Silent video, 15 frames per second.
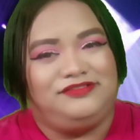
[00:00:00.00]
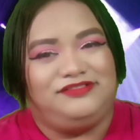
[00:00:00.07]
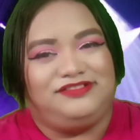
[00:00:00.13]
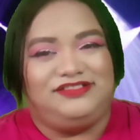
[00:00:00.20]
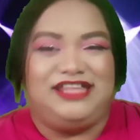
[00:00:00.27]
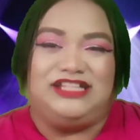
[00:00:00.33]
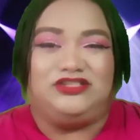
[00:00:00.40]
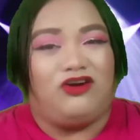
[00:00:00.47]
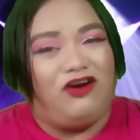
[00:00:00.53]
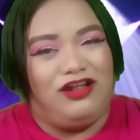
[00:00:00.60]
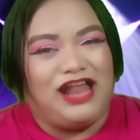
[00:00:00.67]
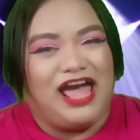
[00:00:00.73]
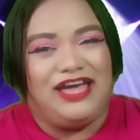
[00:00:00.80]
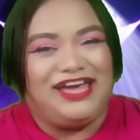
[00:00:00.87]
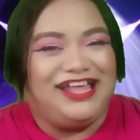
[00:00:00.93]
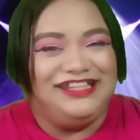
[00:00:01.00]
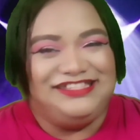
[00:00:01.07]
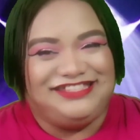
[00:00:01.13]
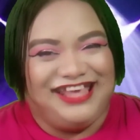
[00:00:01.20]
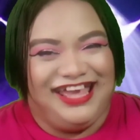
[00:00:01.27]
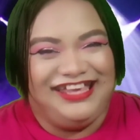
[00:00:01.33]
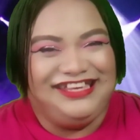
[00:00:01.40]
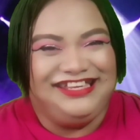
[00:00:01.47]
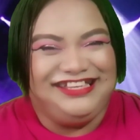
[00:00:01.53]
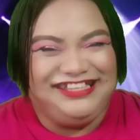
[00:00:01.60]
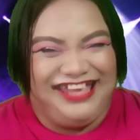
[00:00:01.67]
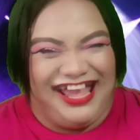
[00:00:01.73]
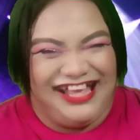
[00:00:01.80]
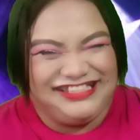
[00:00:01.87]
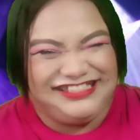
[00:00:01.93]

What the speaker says: That's all I can say. Yes.